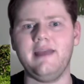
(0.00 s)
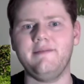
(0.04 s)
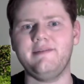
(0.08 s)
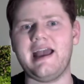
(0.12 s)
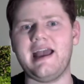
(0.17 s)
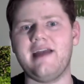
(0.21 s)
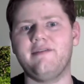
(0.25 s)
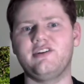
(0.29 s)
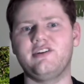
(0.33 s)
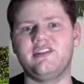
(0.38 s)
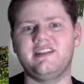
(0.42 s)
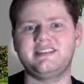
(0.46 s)

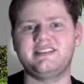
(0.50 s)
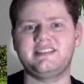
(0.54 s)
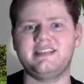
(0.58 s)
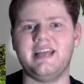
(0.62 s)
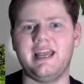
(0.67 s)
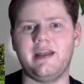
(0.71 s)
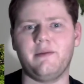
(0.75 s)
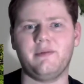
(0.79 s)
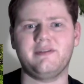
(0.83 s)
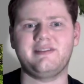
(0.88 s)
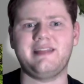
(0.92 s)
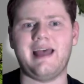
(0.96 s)
after the
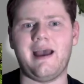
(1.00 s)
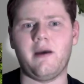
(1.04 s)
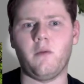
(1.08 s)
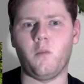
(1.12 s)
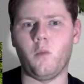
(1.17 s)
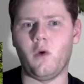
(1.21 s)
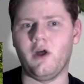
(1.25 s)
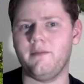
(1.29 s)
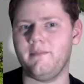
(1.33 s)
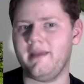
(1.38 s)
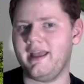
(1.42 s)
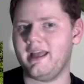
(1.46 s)
state with that
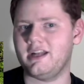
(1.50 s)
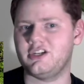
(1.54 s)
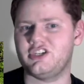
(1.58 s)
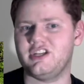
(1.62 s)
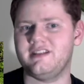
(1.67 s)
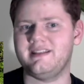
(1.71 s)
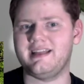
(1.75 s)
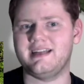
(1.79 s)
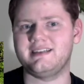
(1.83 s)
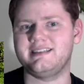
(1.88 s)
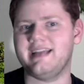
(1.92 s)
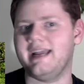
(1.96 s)
one
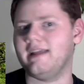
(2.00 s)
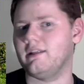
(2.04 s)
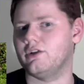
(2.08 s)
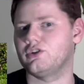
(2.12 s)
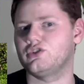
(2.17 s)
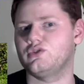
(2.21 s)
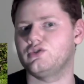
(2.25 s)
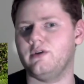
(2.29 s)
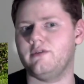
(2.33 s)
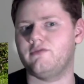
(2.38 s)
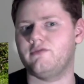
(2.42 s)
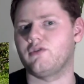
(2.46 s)
mansion that Taylor
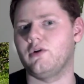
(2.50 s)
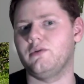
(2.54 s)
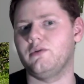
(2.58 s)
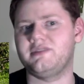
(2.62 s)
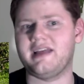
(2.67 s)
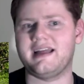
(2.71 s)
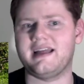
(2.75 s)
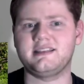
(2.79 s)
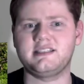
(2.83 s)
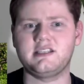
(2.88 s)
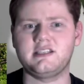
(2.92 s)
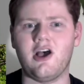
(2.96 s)
Swift wrote
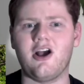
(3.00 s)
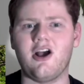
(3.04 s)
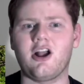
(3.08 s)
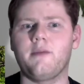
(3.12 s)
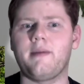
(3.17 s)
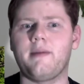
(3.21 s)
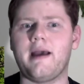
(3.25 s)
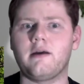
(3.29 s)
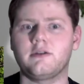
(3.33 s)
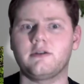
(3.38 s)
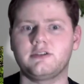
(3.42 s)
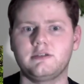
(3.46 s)
that song
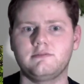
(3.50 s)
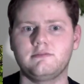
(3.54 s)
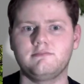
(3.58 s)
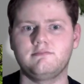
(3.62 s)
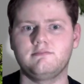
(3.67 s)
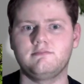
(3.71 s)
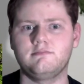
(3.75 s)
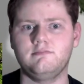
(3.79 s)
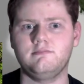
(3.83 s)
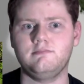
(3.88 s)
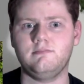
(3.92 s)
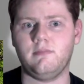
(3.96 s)
about.
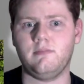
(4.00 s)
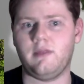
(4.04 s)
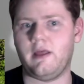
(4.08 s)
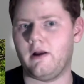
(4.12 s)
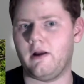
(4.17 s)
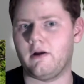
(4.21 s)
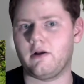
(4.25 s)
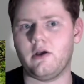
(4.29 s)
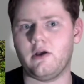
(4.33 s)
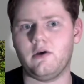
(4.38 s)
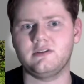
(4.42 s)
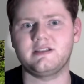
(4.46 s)
There
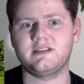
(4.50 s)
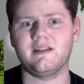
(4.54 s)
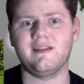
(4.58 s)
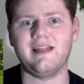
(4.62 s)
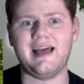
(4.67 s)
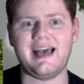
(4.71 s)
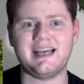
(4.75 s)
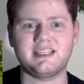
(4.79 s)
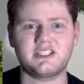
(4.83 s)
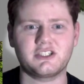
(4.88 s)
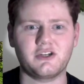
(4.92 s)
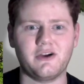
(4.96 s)
goes the
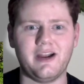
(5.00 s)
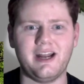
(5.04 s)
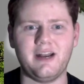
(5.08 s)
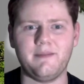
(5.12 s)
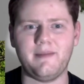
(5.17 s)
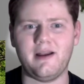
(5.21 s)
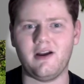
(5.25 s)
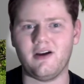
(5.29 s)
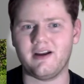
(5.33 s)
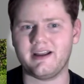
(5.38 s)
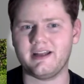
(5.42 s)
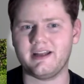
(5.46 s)
last great
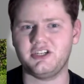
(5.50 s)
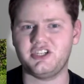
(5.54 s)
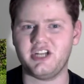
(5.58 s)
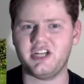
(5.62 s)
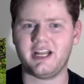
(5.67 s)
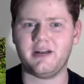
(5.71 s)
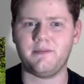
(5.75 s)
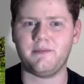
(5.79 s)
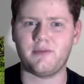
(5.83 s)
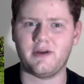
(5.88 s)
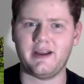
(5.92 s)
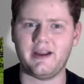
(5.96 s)
American
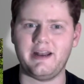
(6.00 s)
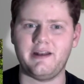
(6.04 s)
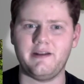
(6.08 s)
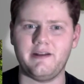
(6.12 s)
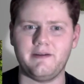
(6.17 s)
chicken breed,